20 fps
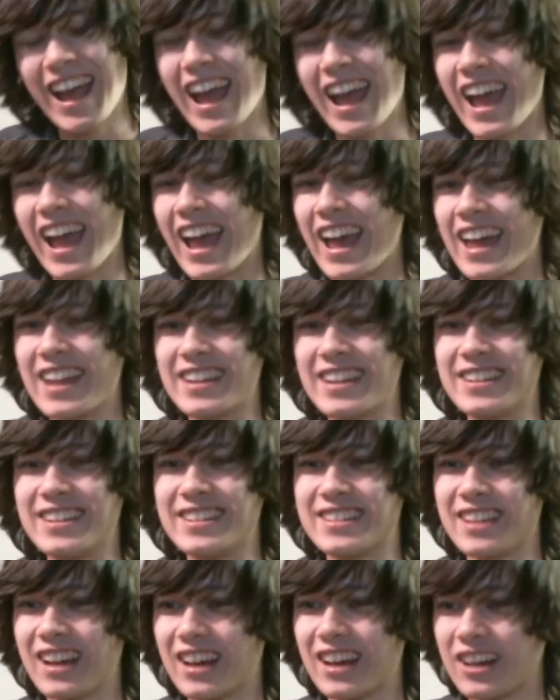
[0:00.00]

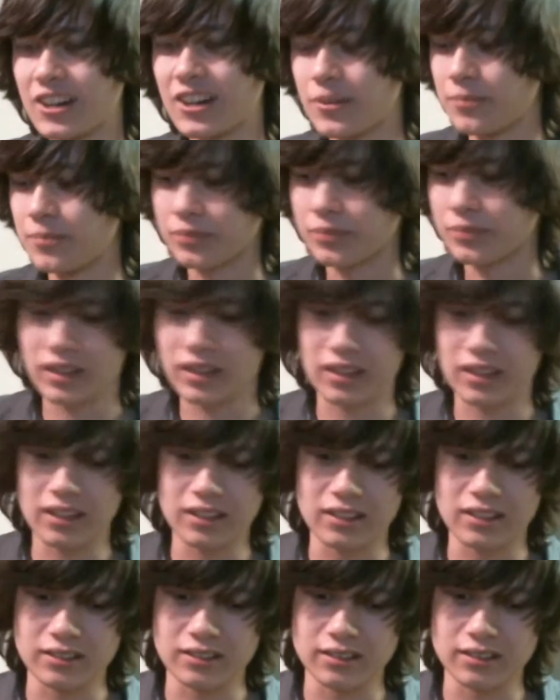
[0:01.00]
and
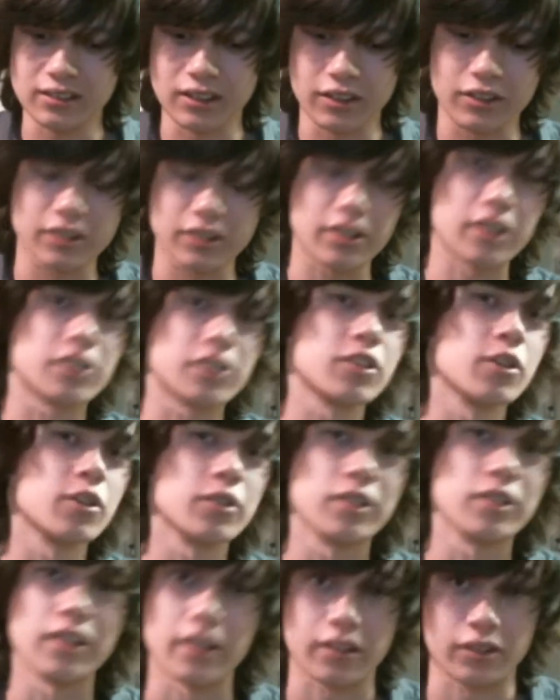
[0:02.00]
let's just get to those
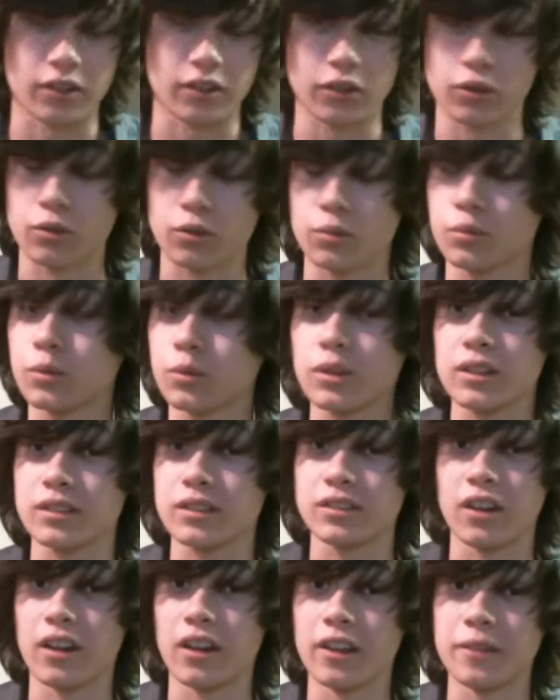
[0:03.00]
licks, because they're really
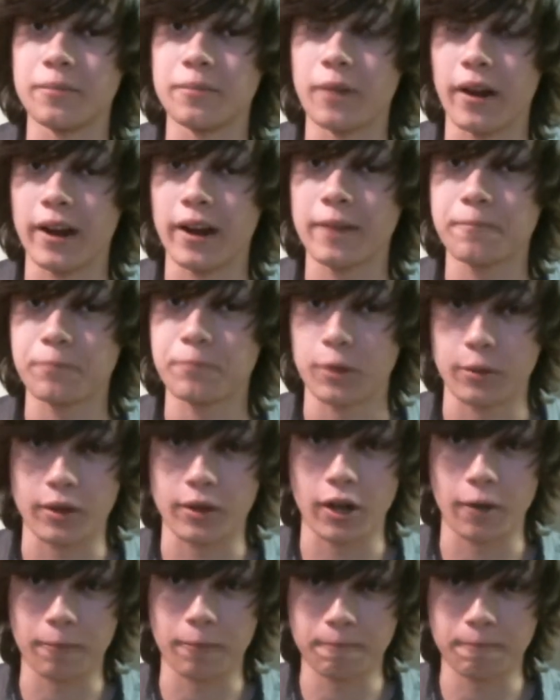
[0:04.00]
solid. Alright, here we go.